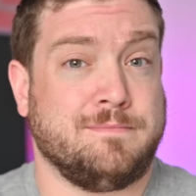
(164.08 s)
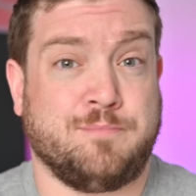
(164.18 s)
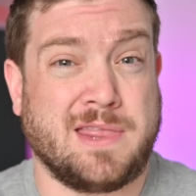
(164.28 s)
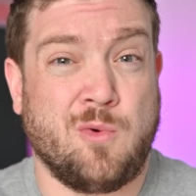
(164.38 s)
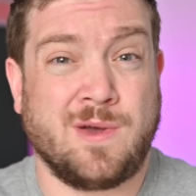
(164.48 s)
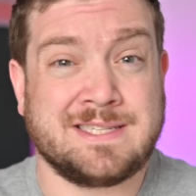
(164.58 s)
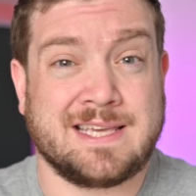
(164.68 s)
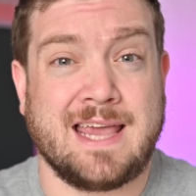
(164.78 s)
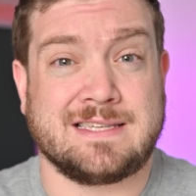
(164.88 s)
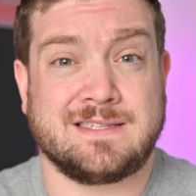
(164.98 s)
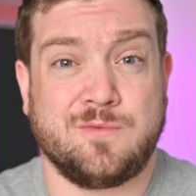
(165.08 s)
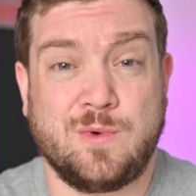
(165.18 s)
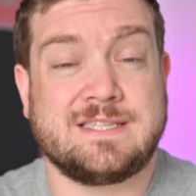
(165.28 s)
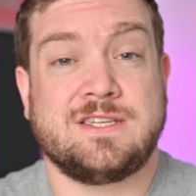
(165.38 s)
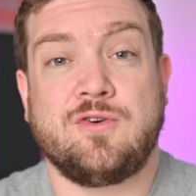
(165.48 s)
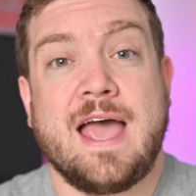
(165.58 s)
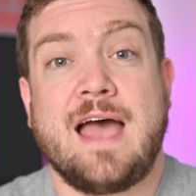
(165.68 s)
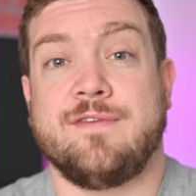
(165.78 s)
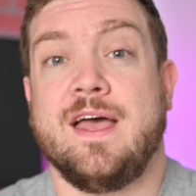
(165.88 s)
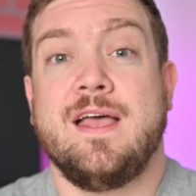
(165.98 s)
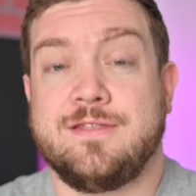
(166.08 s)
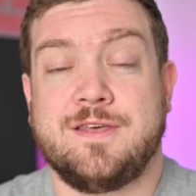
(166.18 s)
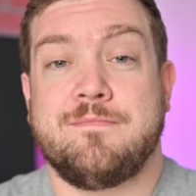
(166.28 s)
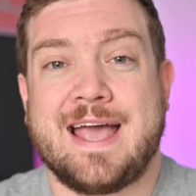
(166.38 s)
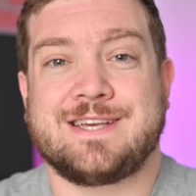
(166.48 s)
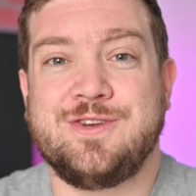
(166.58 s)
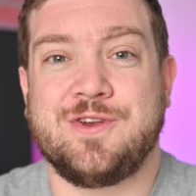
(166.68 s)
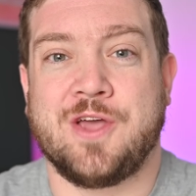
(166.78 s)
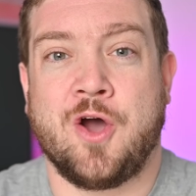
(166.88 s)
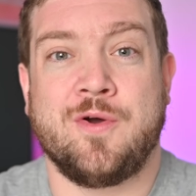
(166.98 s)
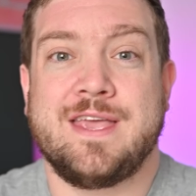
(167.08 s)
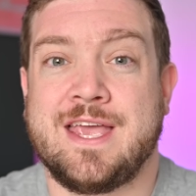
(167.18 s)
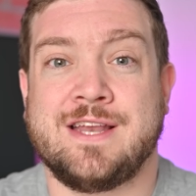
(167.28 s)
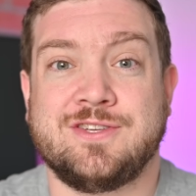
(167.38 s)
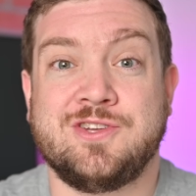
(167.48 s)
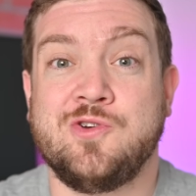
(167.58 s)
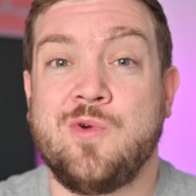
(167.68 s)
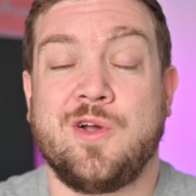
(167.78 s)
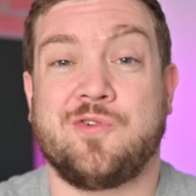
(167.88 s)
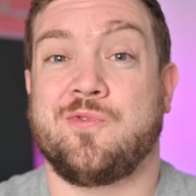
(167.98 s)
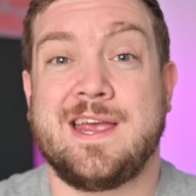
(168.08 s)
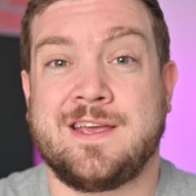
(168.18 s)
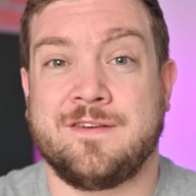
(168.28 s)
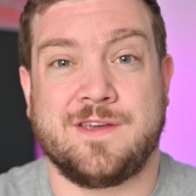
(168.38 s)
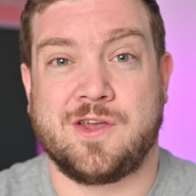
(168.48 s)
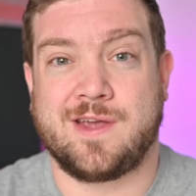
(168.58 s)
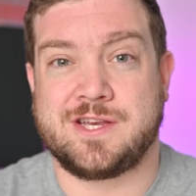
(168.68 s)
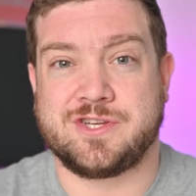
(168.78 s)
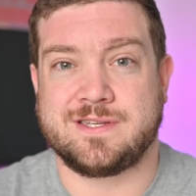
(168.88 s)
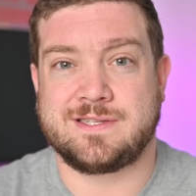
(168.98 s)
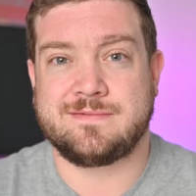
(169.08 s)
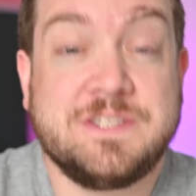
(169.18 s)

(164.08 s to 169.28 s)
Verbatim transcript: But that wasn't the case. We still have the Mac Studio in two great configurations.